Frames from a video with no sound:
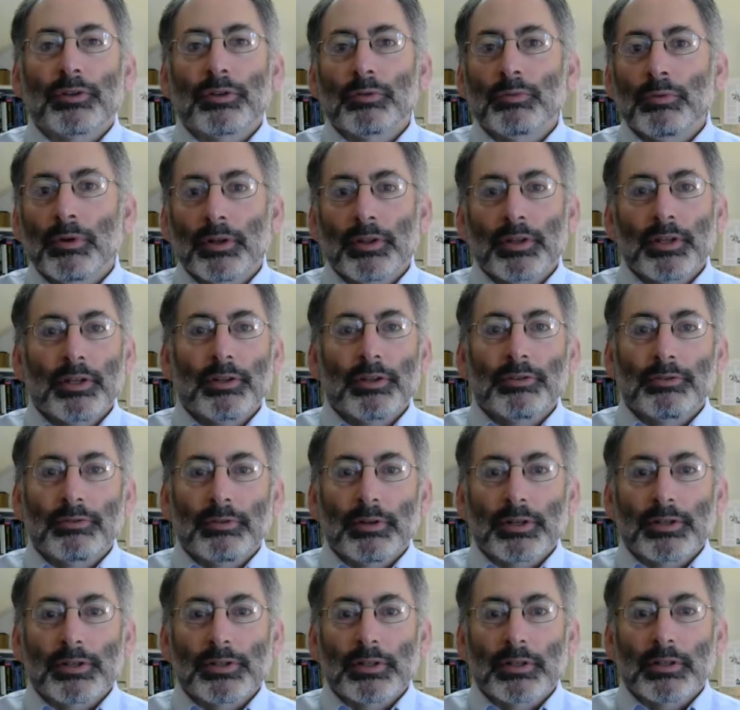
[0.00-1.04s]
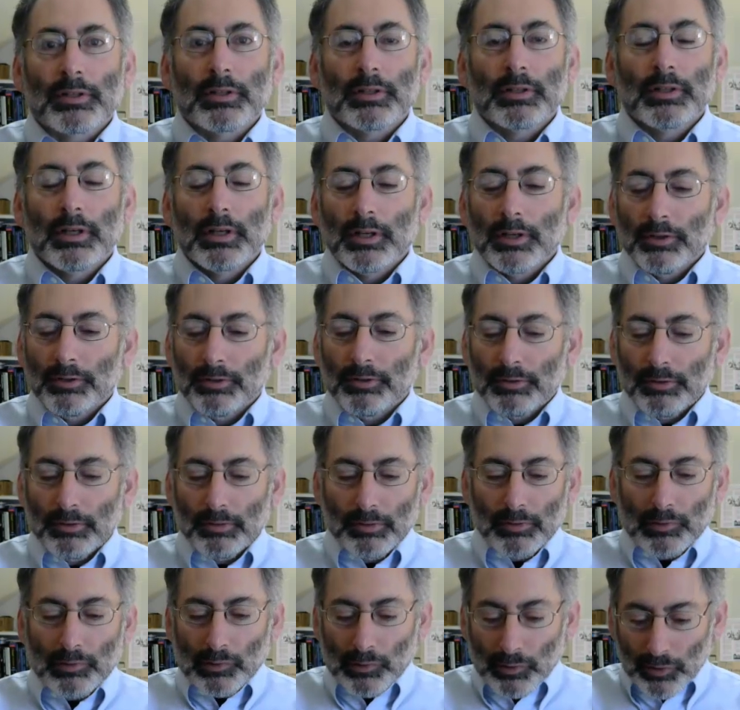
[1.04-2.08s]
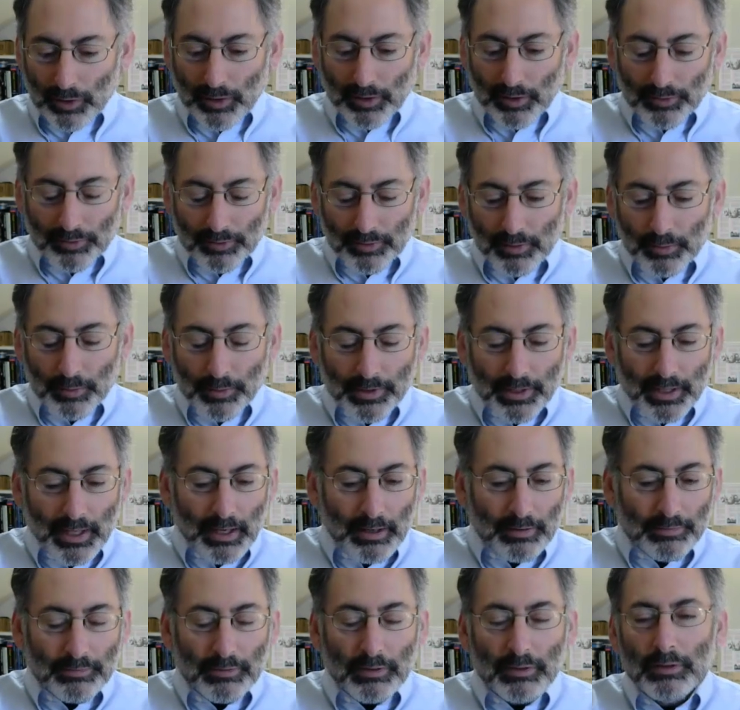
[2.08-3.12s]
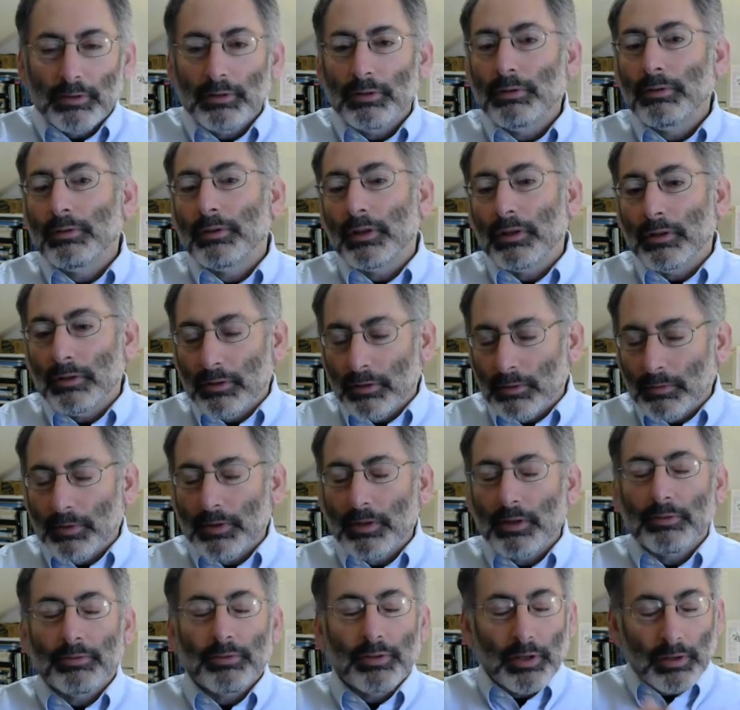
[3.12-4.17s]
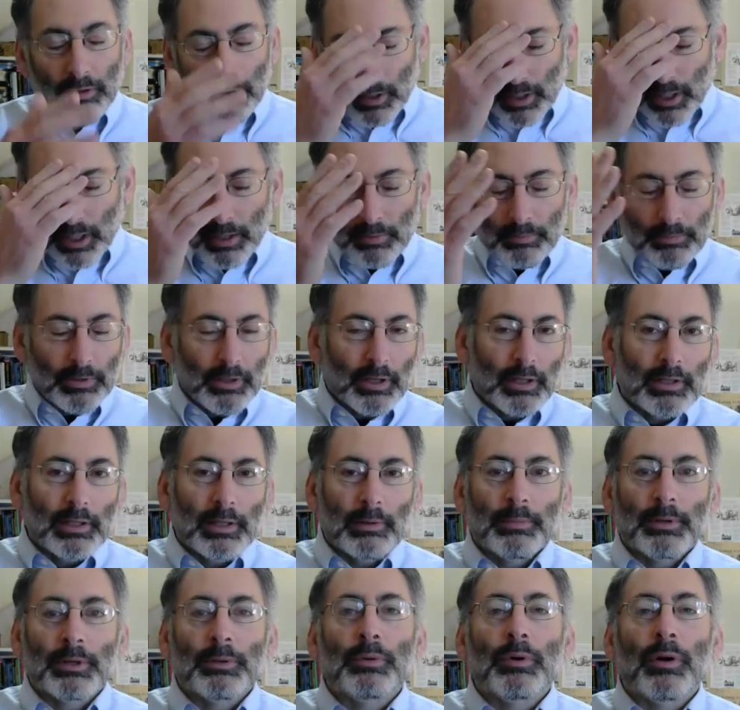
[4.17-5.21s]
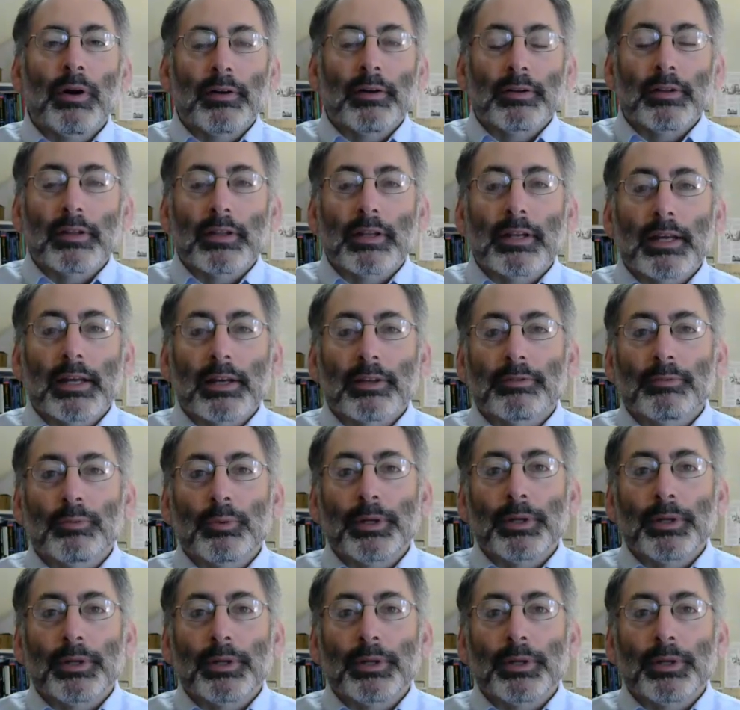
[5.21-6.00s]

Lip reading: to run the instruction. Students look and see what they have to do. They do it. They say, okay, I'm done. Let me move on to the next